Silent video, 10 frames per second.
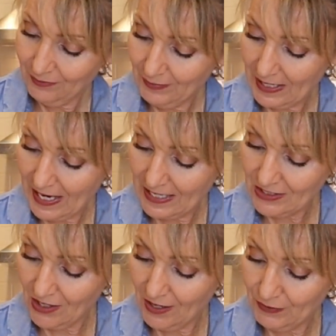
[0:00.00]
My
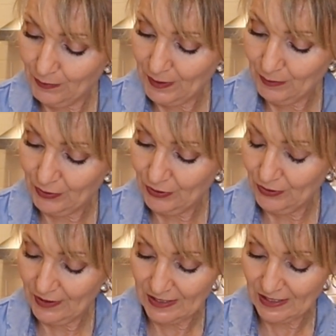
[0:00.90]
hat's off to people who
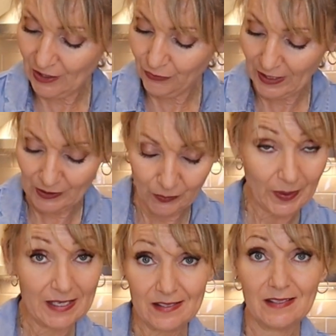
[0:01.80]
do this on a regular
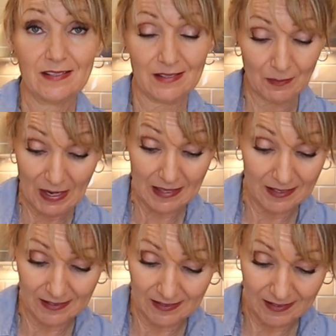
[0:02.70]
basis and make
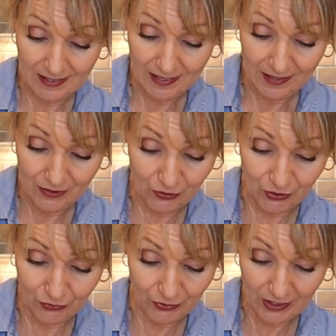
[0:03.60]
this their
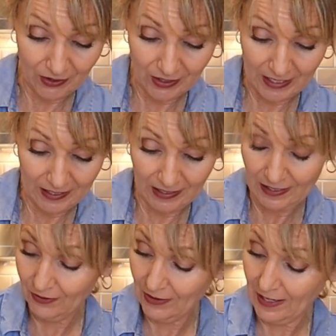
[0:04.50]
career.
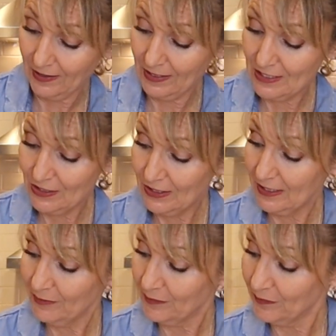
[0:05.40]
I don't know how they do
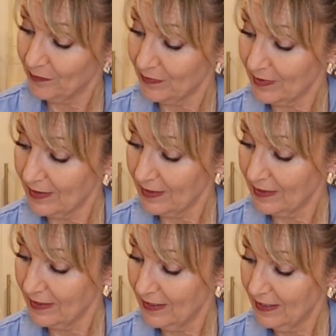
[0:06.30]
it.
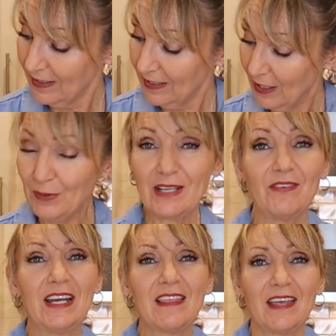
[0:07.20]
I would
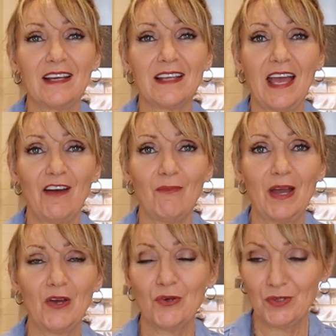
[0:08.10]
give anything to have
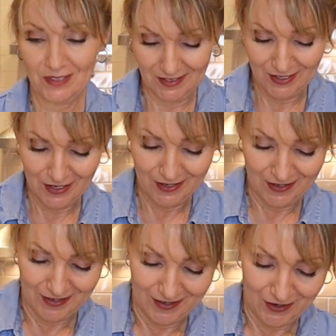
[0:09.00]
my own
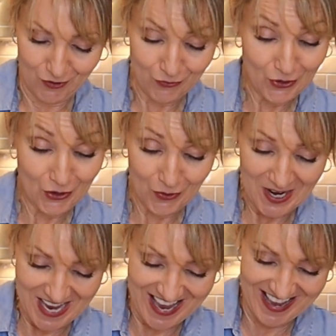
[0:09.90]
crew
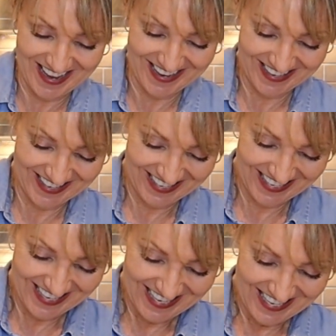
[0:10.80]
to
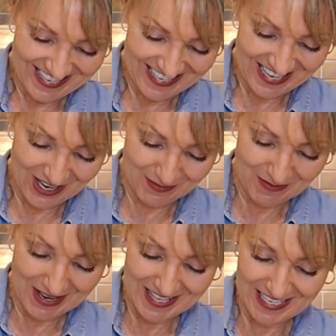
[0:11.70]
help me
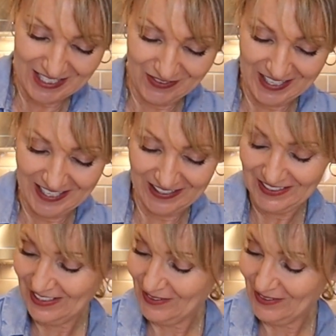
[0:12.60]
make these videos.